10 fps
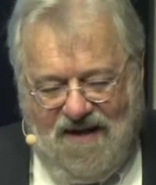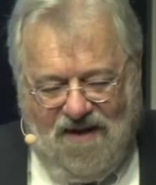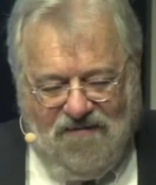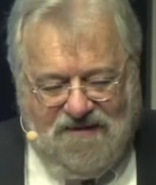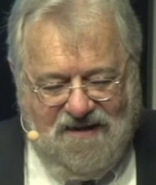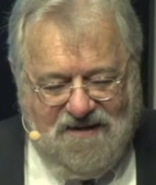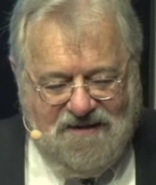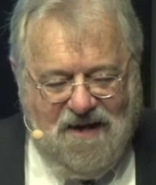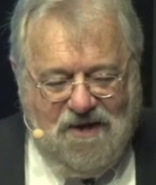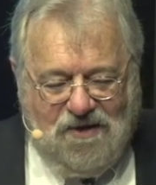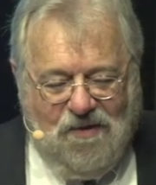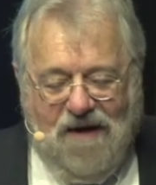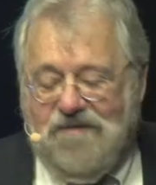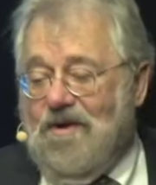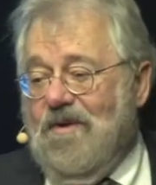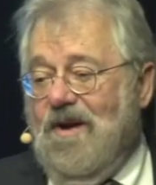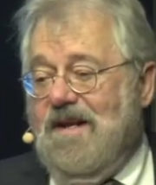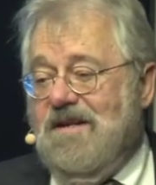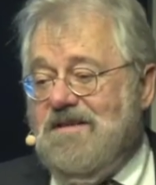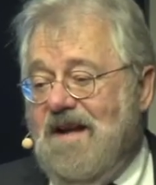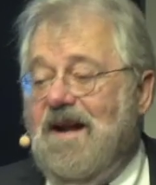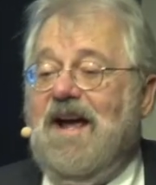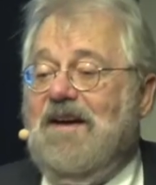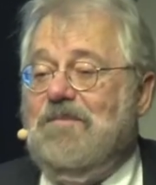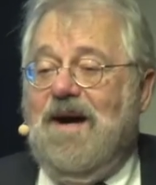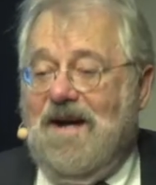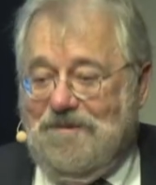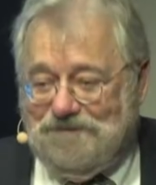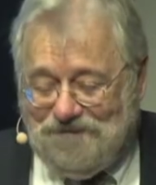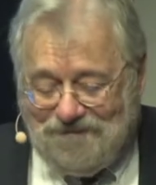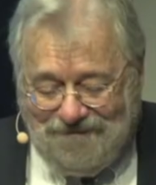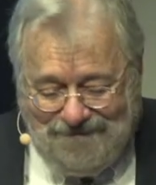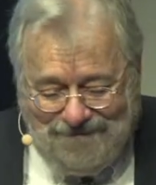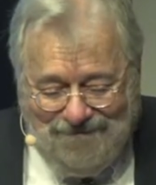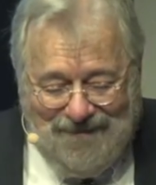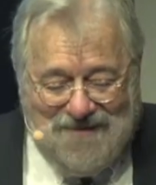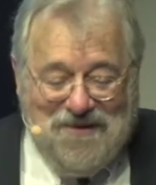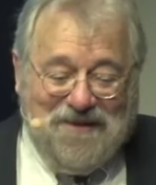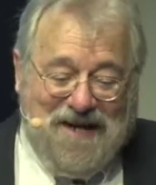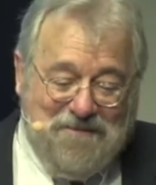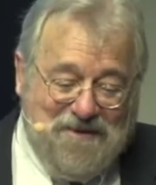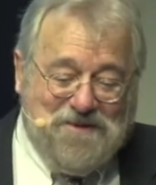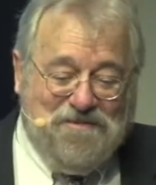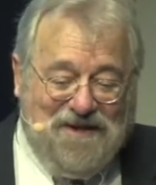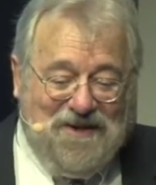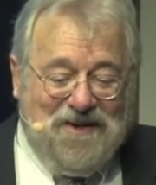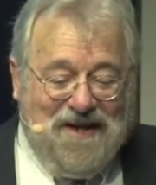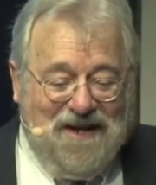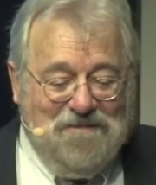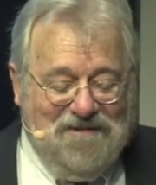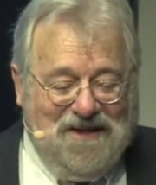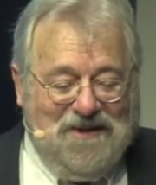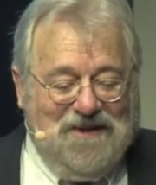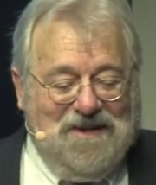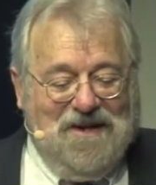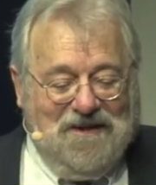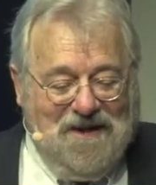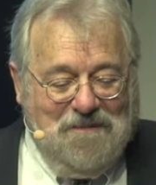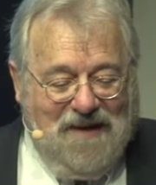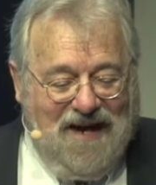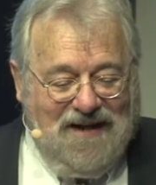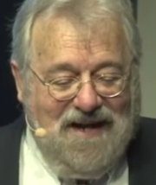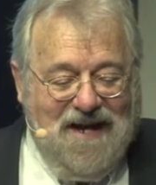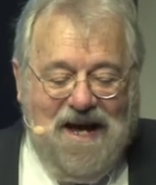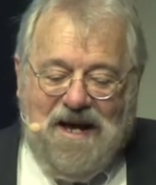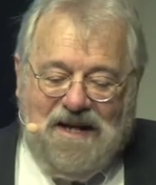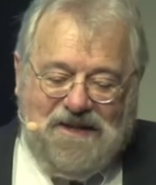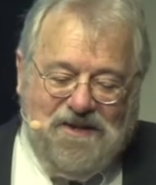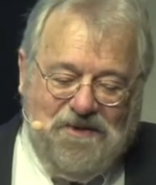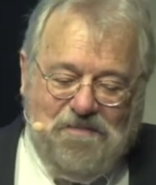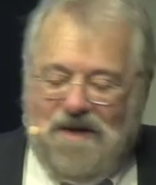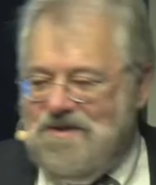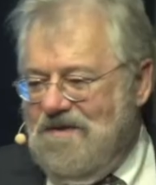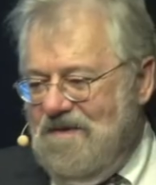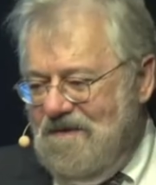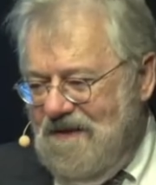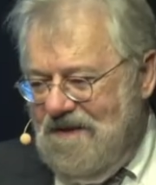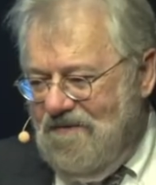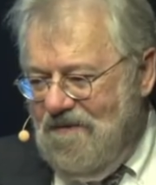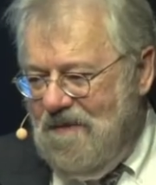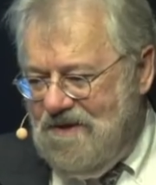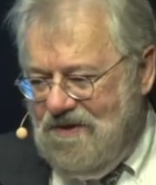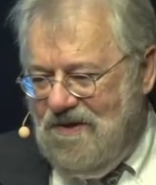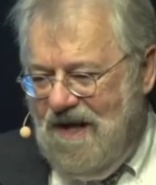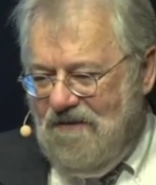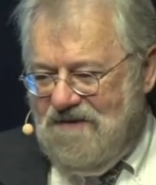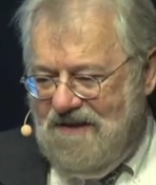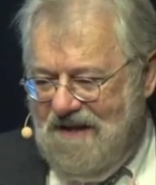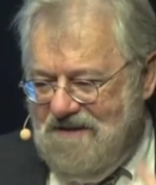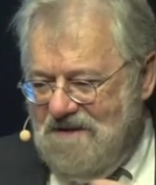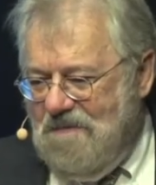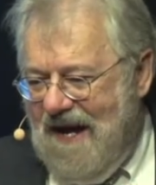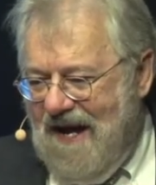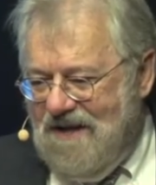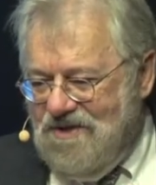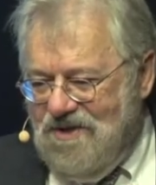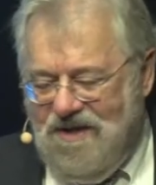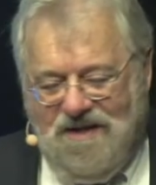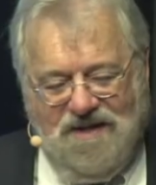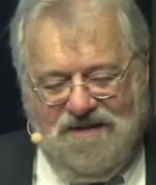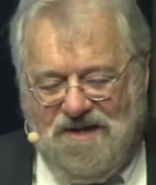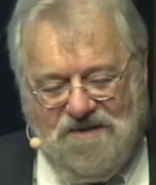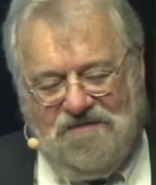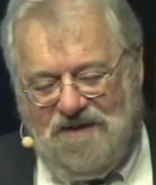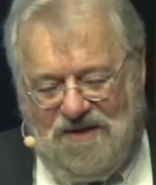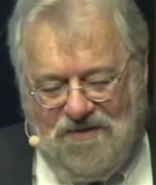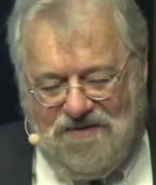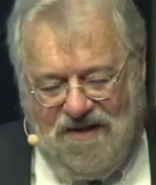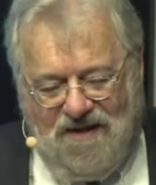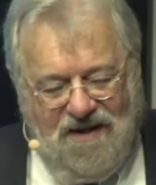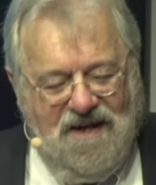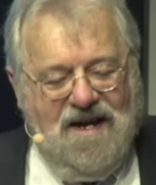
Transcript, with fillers: And Elvis says, you have your audience and I have mine. So it came as a pretty good, uh, pretty good uh, comeback. It didn't do much of the, neither of them much good. Elvis gets his badge, doesn't really use it.